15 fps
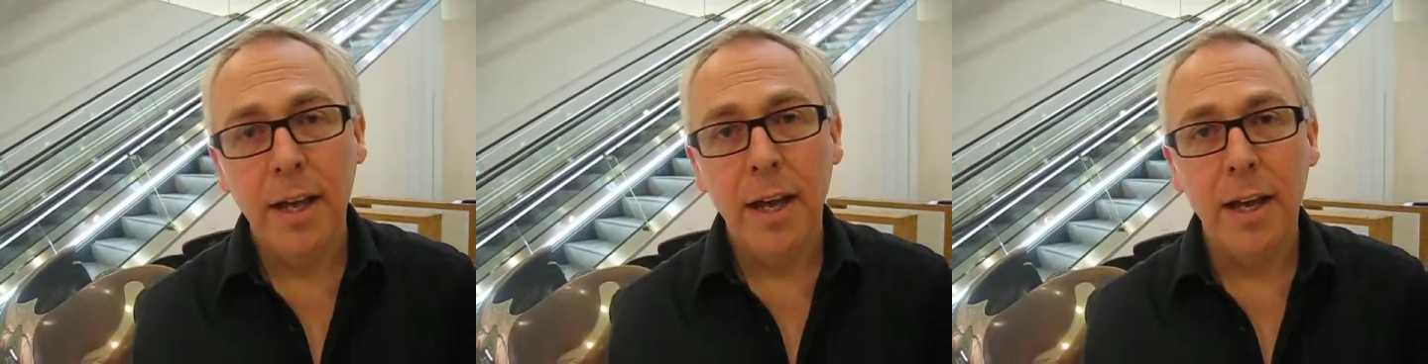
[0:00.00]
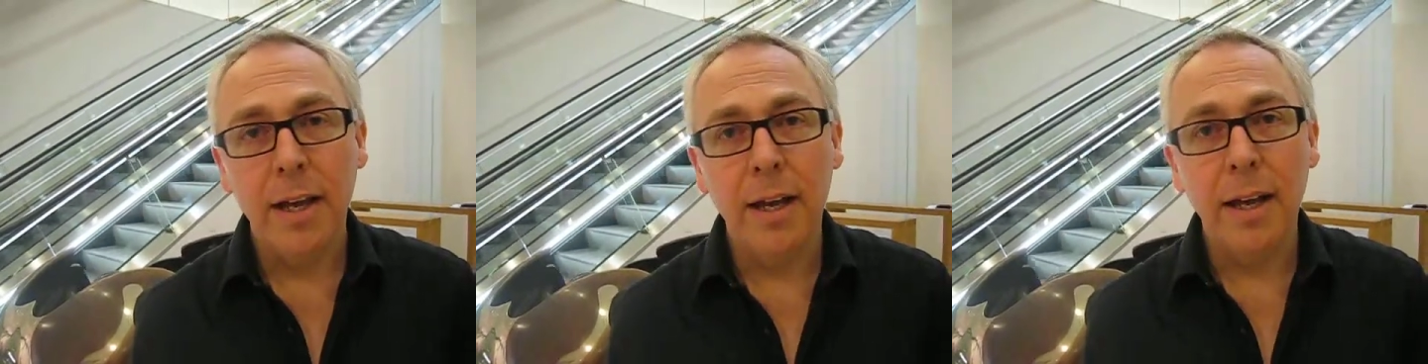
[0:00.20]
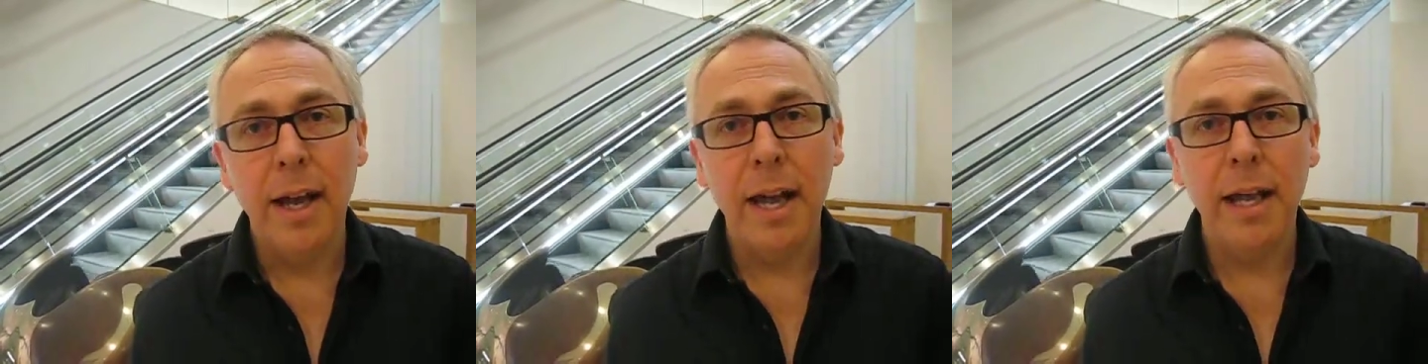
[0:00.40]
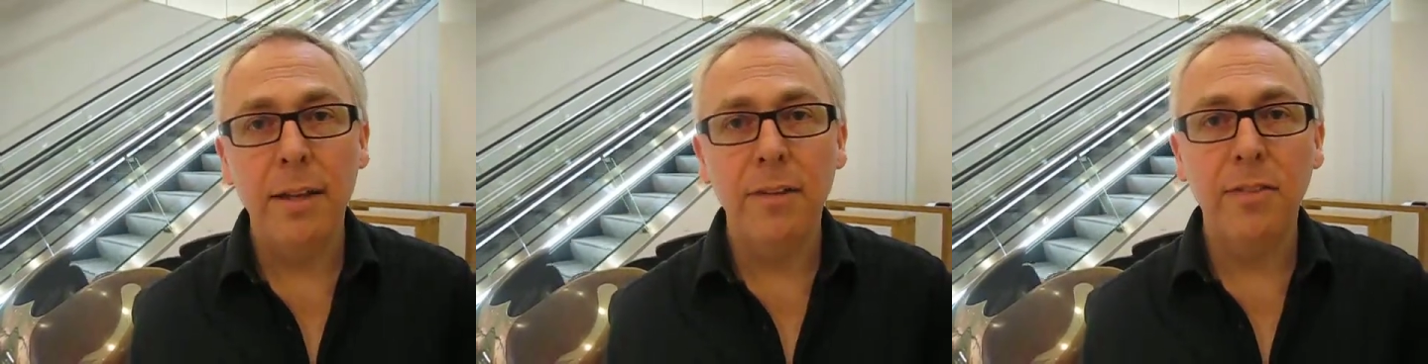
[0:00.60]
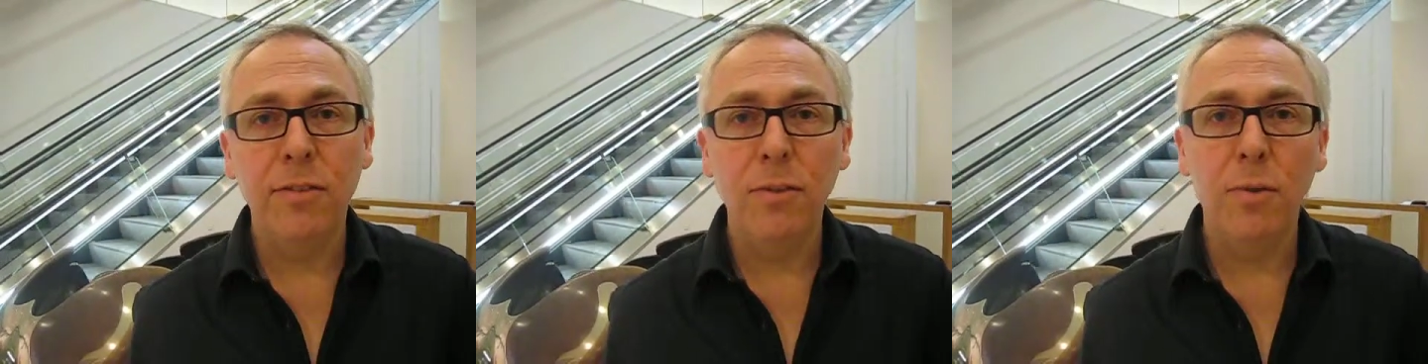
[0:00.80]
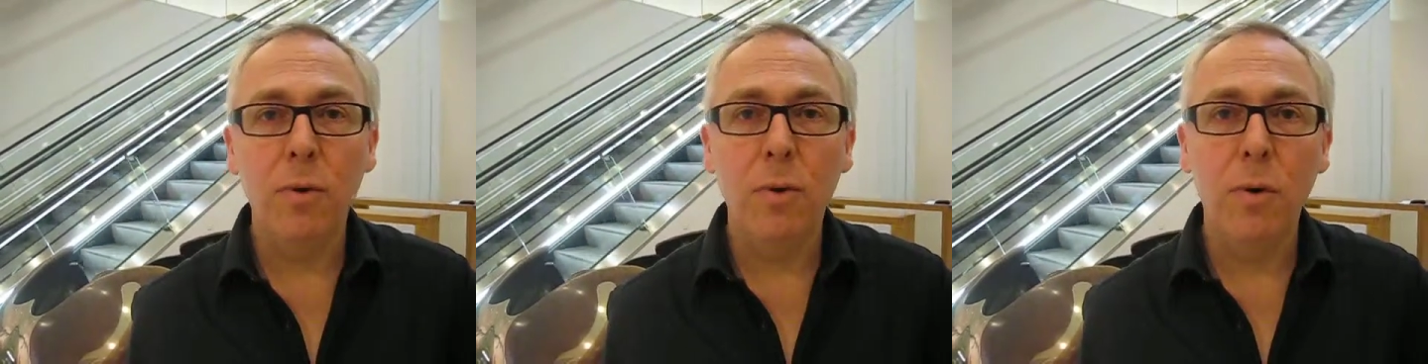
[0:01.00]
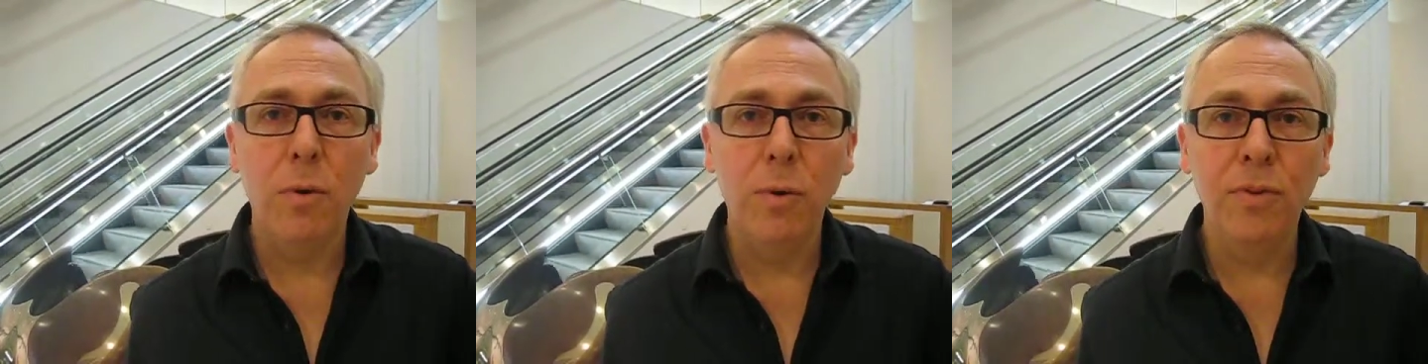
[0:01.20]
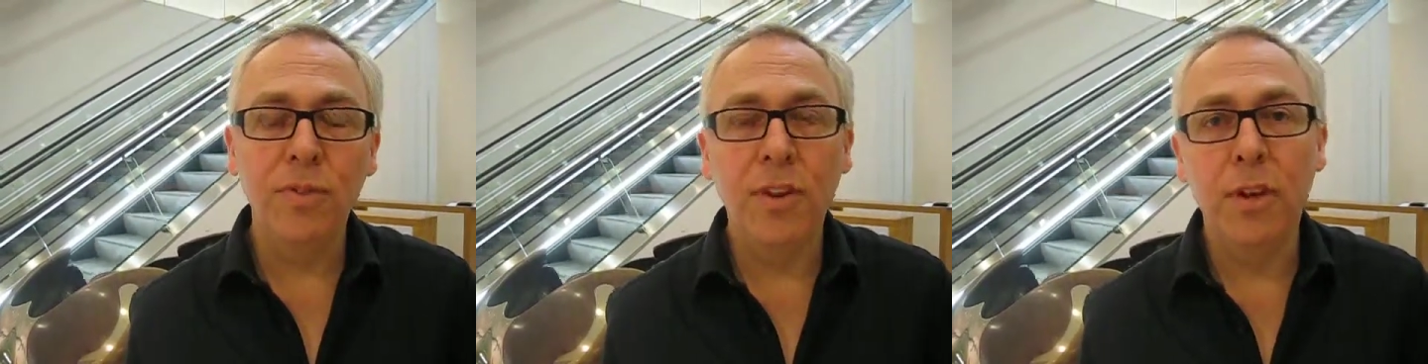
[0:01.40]
uh, and
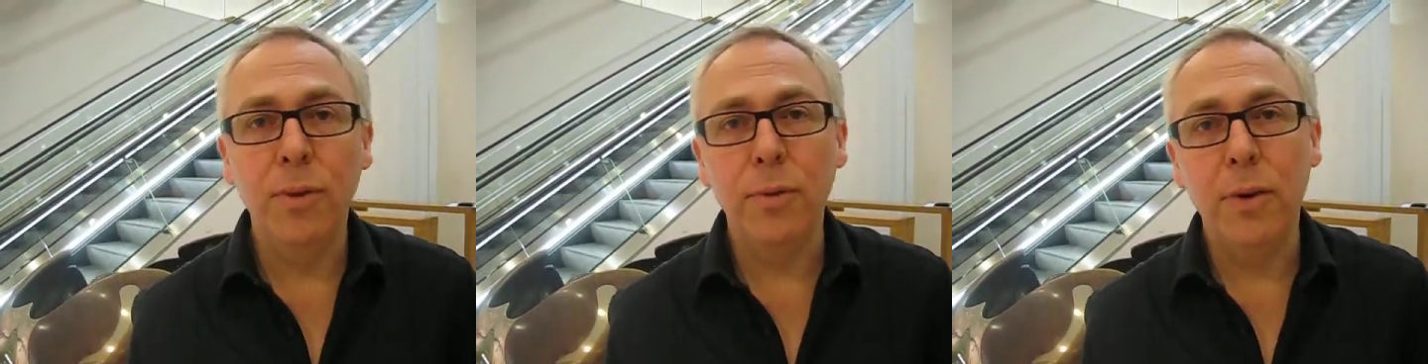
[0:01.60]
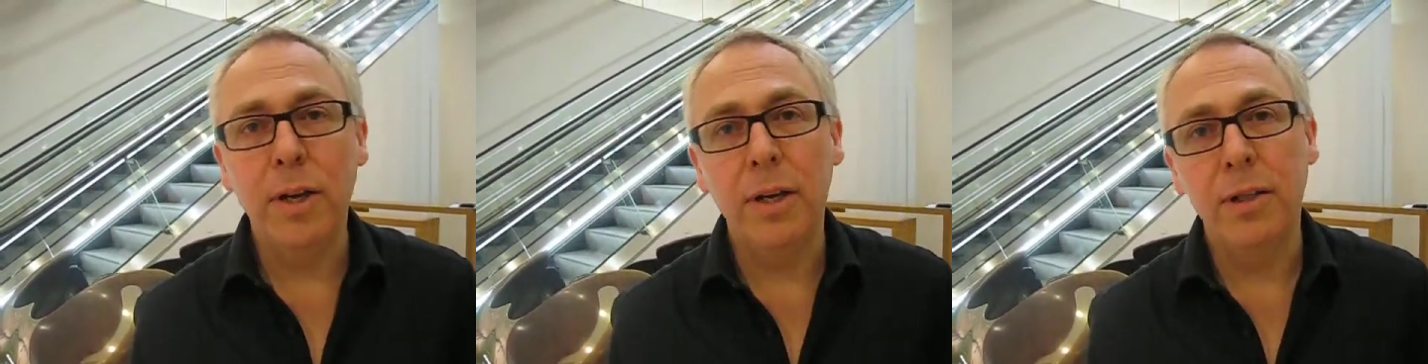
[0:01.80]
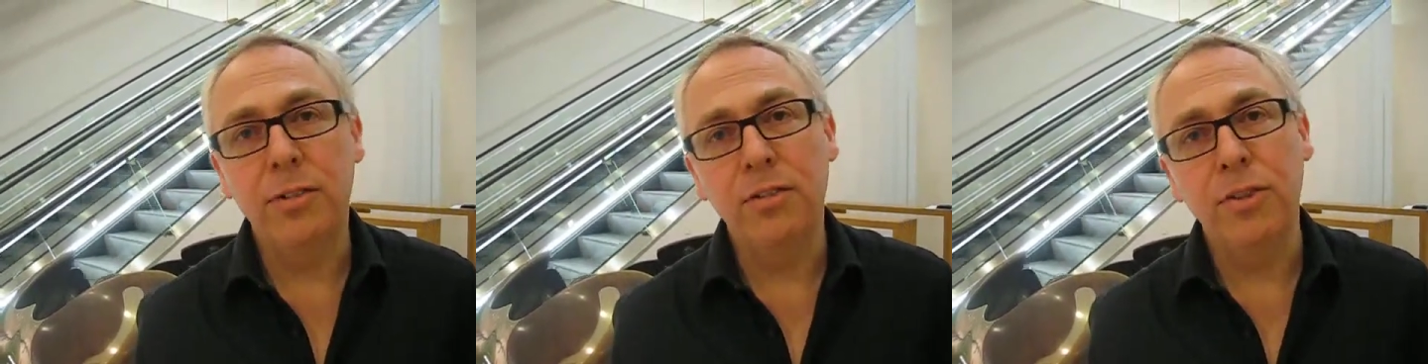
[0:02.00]
also uh,